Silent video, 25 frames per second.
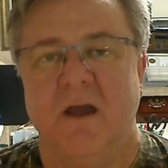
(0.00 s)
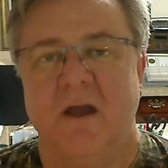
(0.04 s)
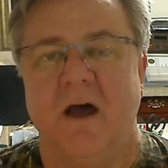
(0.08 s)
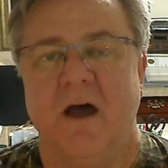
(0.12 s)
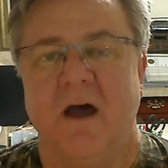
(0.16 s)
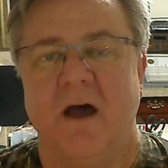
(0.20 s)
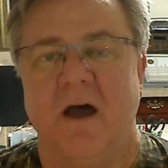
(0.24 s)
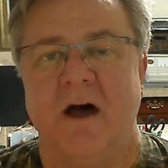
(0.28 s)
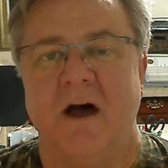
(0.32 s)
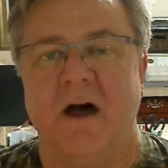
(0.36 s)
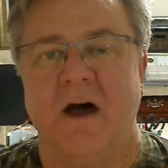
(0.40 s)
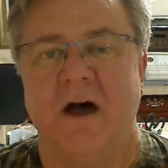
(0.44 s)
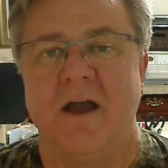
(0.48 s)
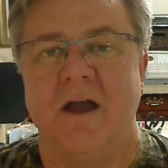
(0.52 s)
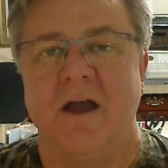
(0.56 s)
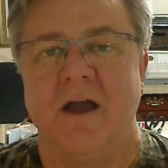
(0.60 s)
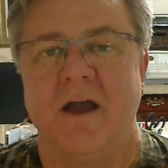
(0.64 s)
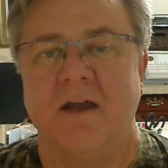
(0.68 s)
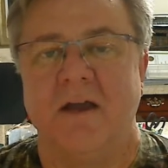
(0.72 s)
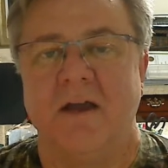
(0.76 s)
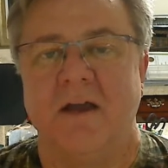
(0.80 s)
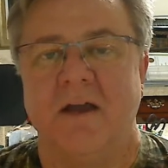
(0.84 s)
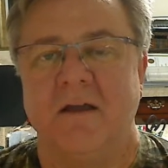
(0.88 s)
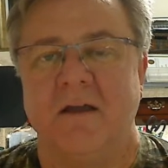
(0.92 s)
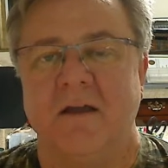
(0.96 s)

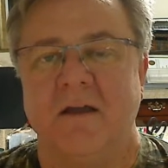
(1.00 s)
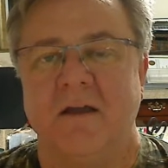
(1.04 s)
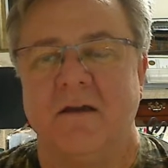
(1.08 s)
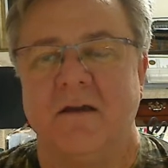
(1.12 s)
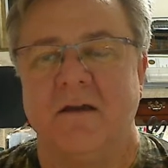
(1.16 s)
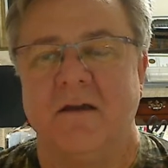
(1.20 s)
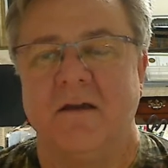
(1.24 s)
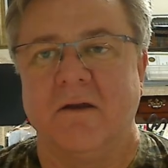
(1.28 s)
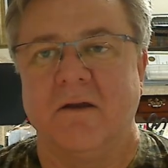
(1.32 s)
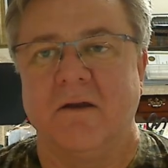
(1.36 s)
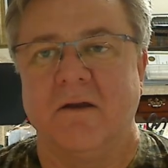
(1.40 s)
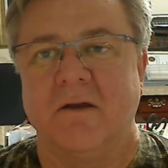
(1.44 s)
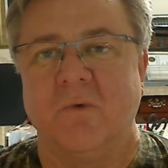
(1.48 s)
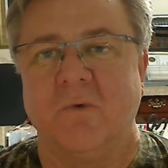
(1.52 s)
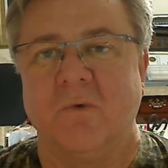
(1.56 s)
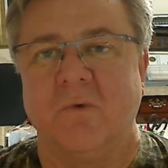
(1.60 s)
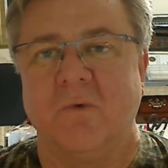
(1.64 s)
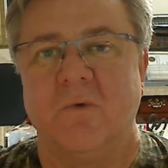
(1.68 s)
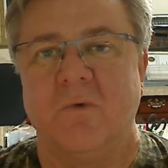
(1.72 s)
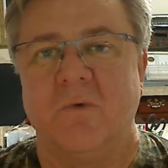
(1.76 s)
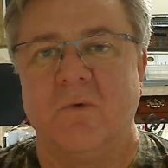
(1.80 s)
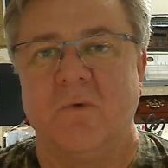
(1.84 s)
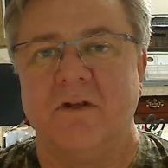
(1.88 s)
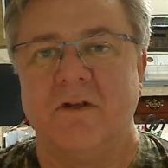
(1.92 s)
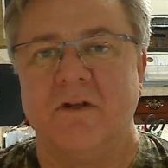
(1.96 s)
I
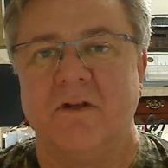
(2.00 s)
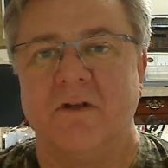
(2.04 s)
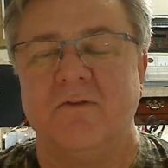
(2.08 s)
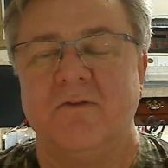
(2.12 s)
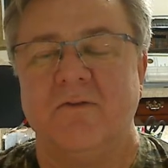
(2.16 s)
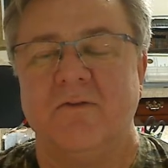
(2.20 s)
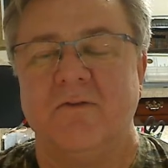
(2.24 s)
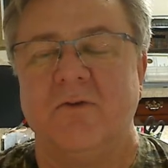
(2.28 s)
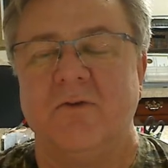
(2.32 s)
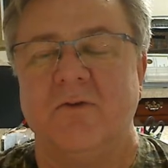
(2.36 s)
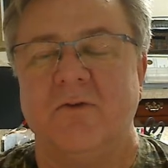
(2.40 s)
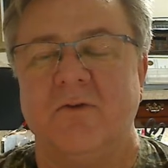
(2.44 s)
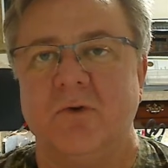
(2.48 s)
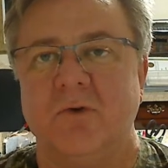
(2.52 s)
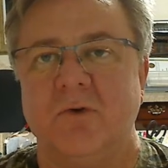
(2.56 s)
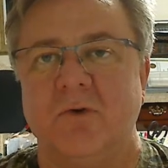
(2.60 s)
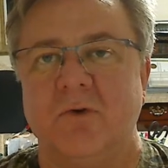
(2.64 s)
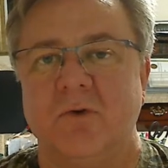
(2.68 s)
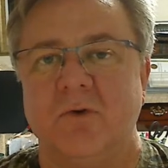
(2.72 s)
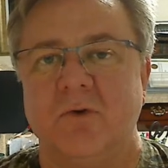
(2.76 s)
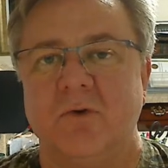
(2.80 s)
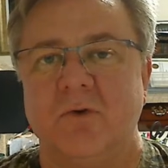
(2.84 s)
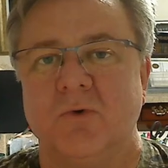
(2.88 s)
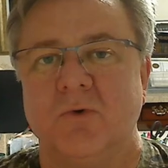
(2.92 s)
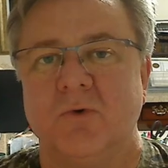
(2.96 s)
wanted
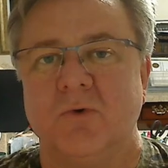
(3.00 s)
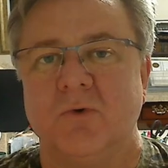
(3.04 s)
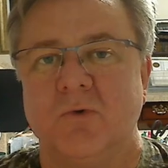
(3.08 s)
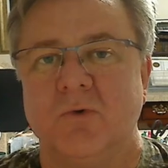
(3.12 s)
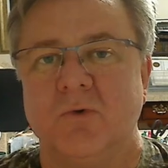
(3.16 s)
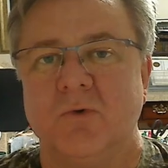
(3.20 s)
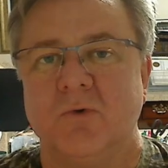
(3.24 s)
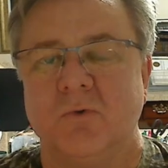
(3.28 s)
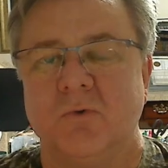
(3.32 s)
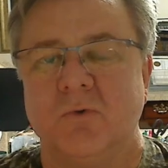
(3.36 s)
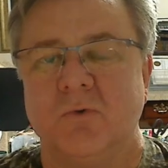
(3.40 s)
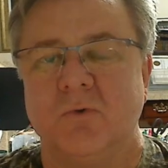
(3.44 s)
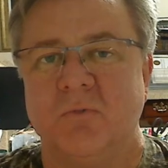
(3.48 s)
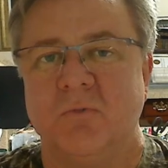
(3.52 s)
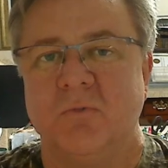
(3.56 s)
to